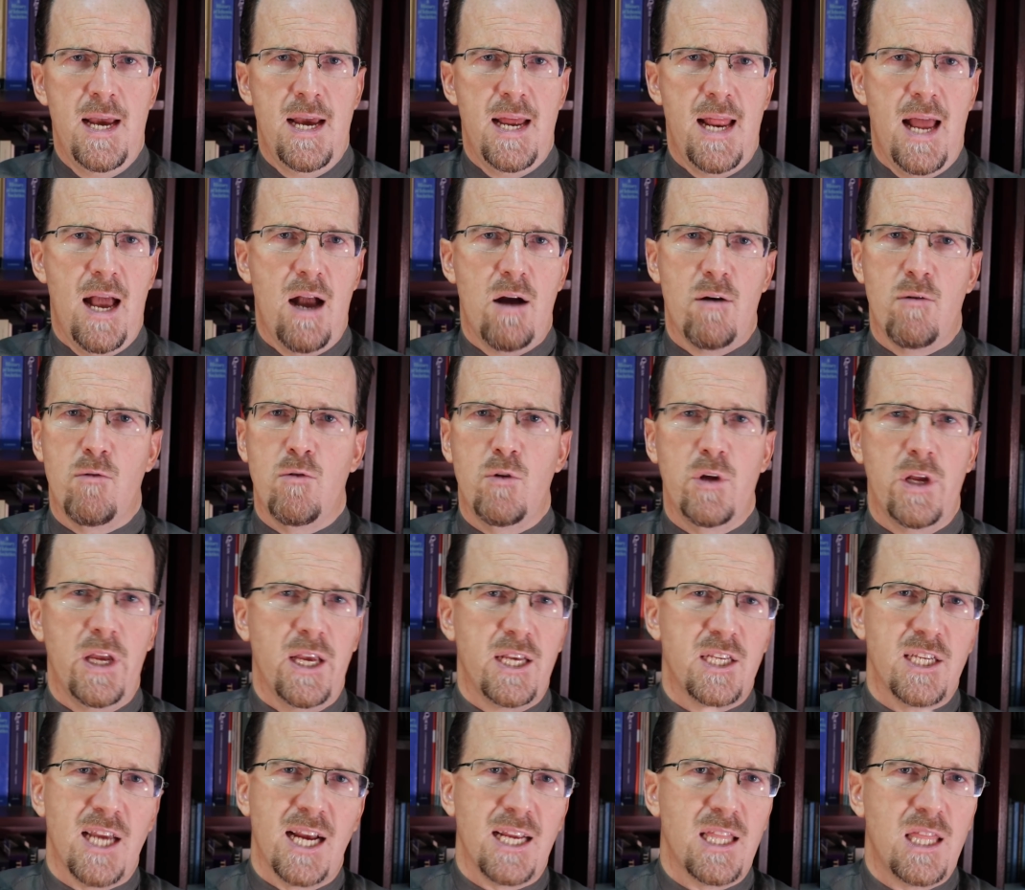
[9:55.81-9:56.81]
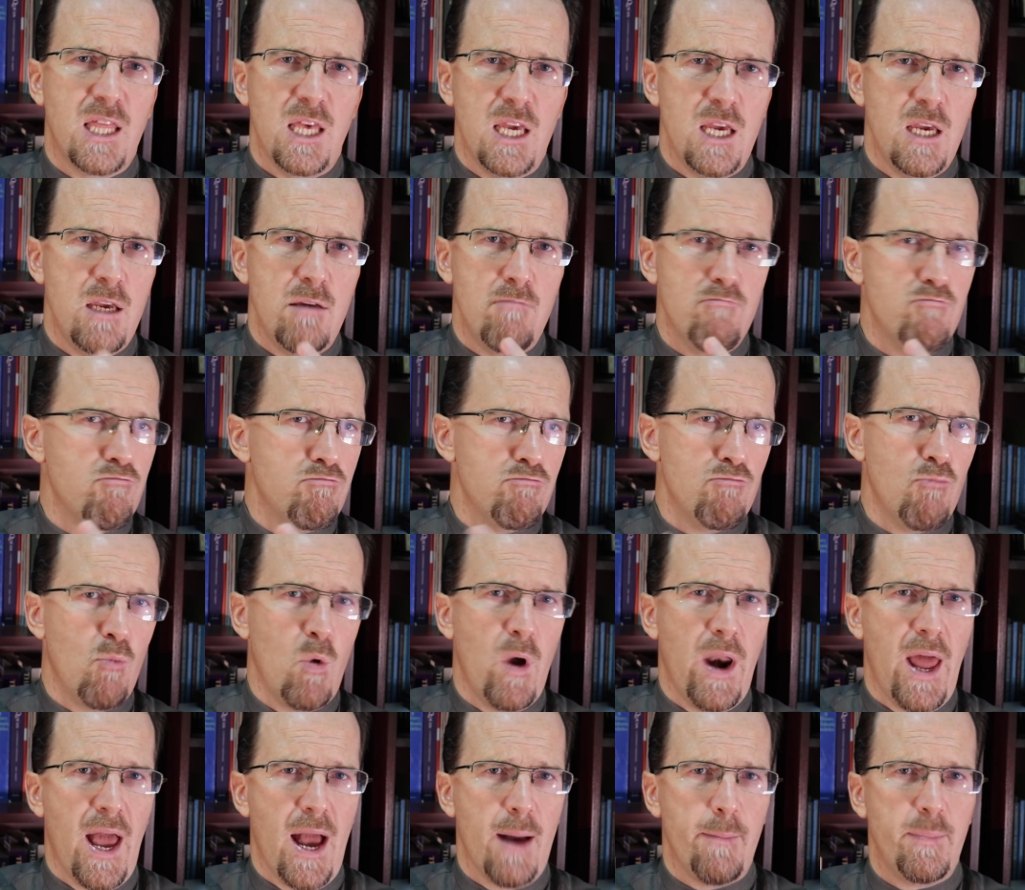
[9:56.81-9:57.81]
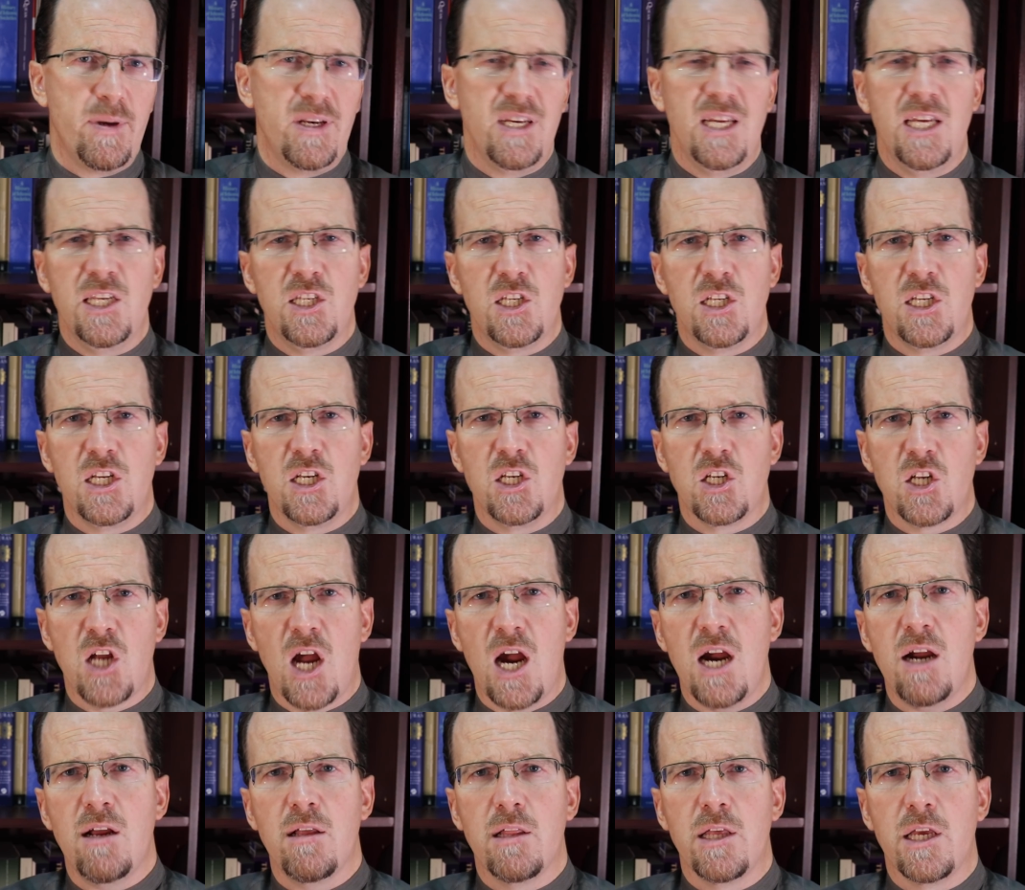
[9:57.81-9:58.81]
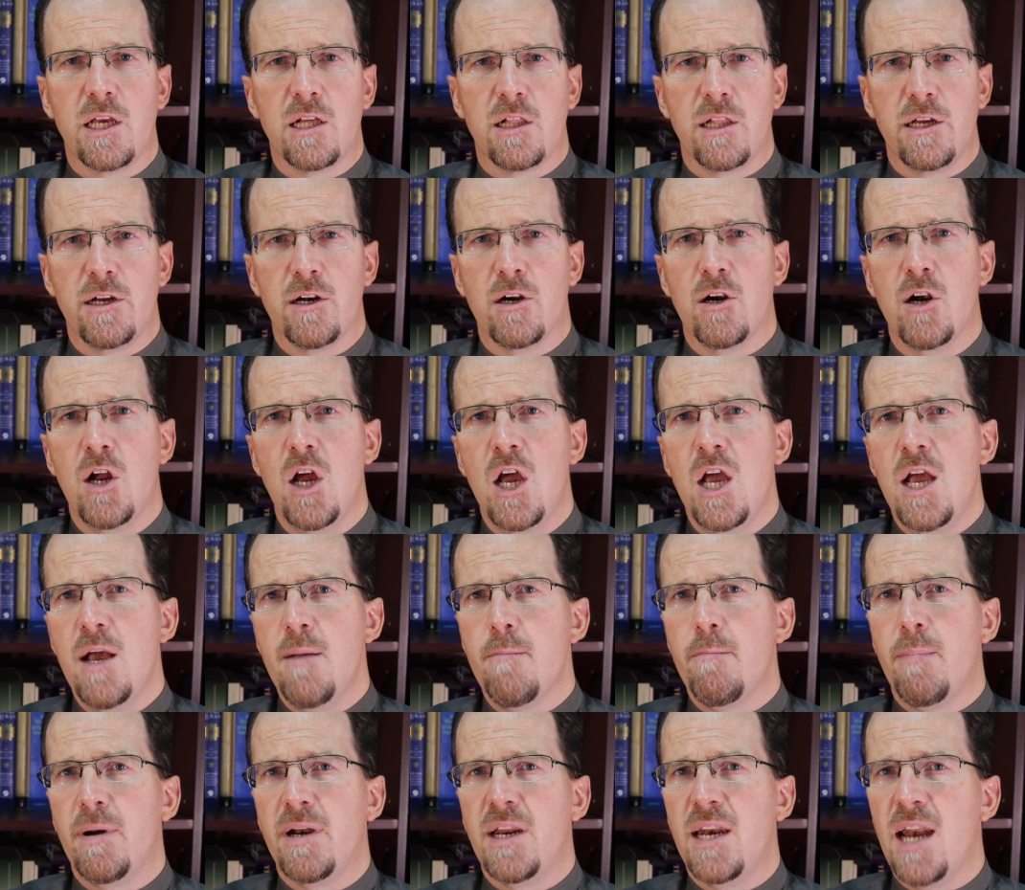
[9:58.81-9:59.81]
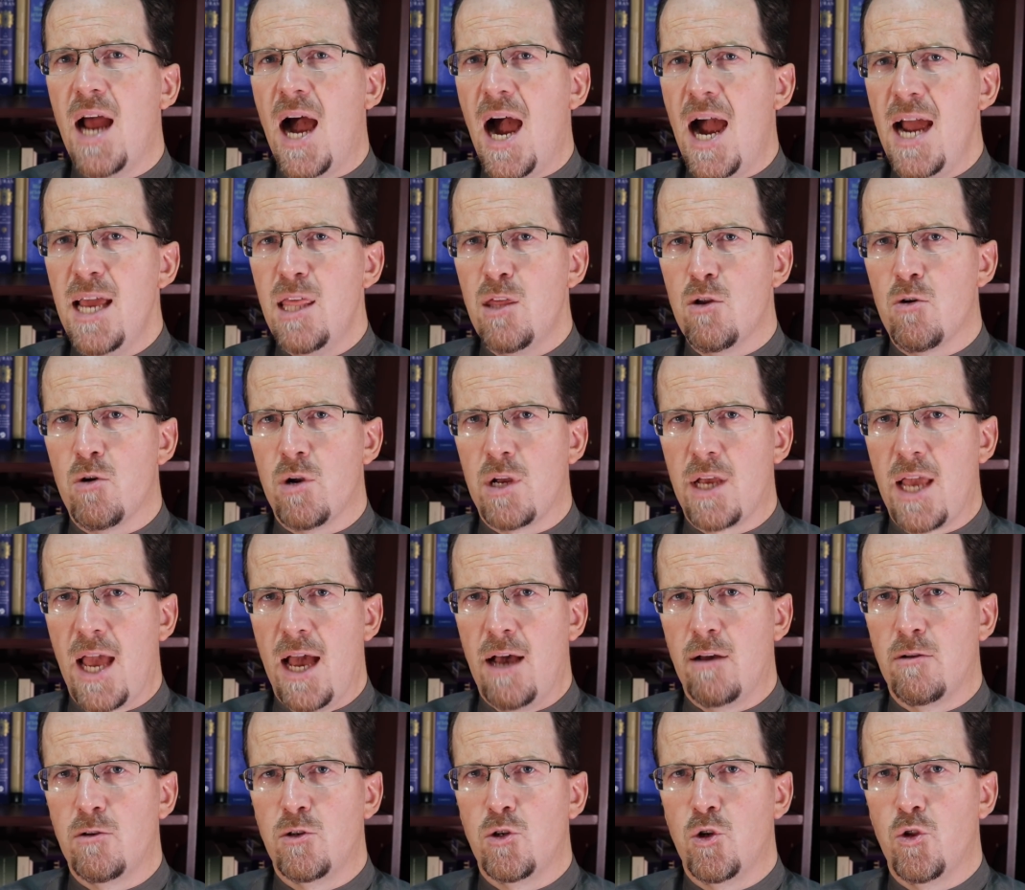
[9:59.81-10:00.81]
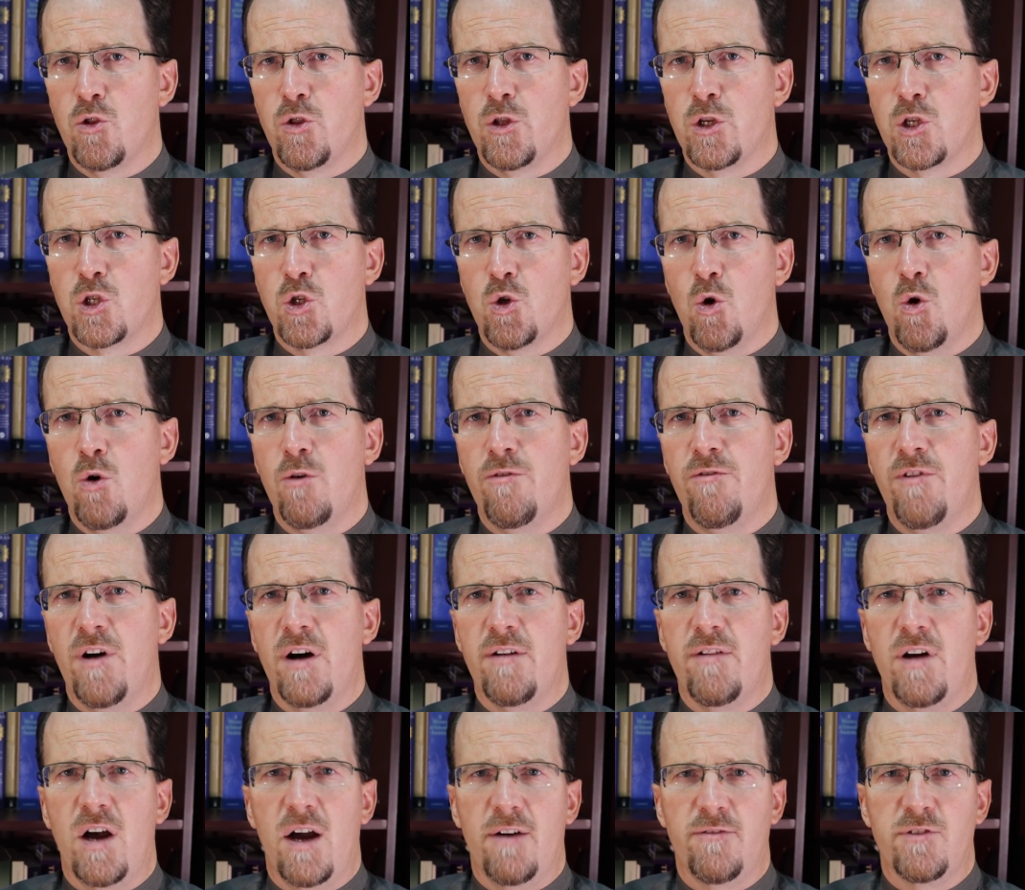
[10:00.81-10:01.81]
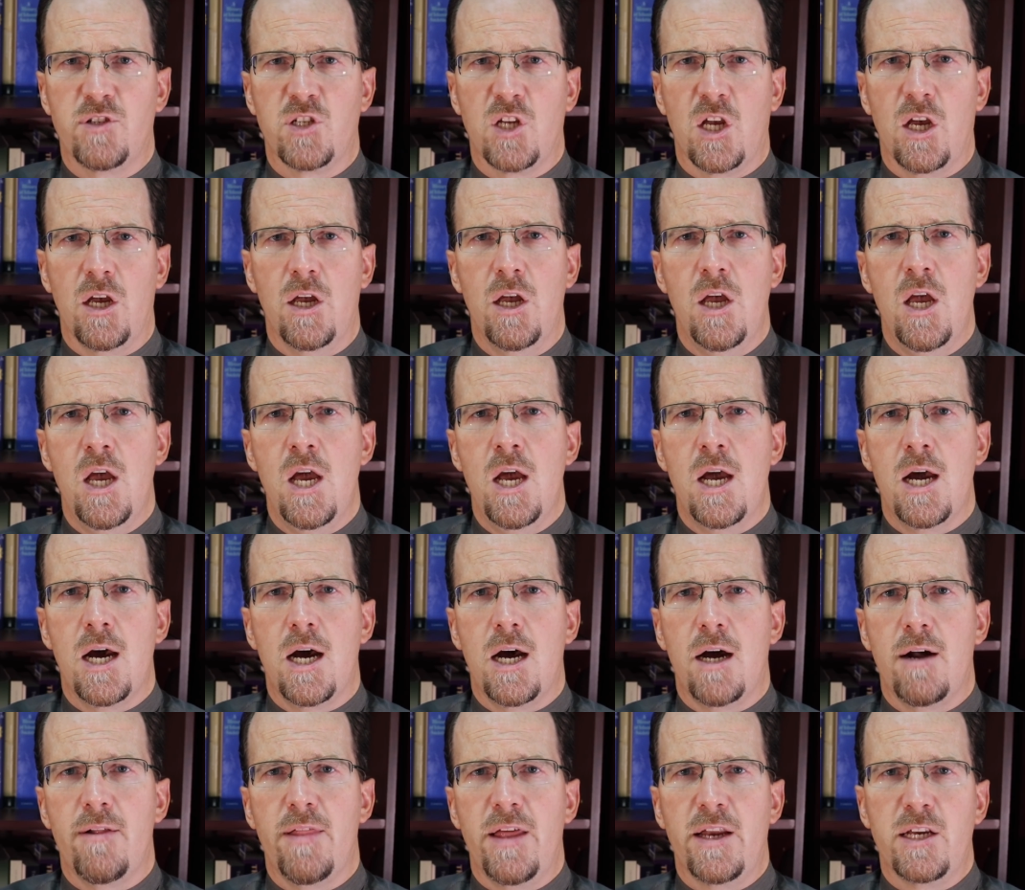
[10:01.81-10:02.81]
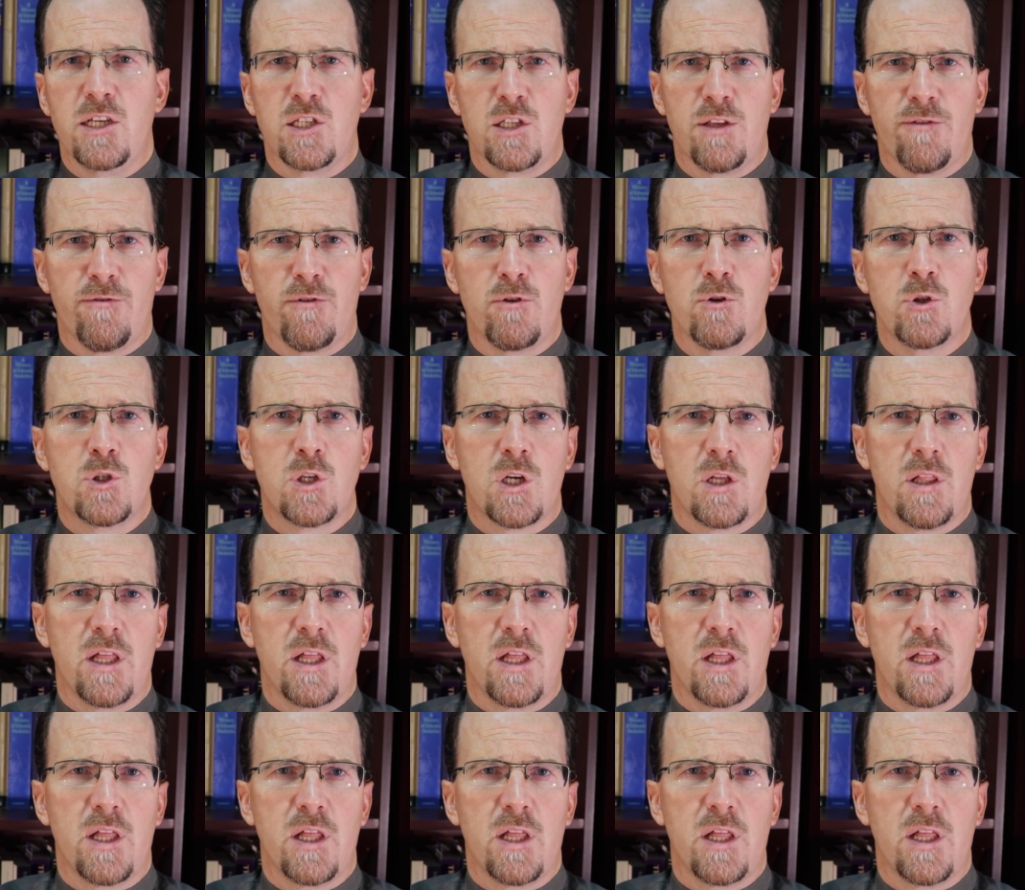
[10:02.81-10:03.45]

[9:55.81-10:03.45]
Now, exactly what happened isn't entirely clear, but in either account, the suhuf of Hafsa, that is the first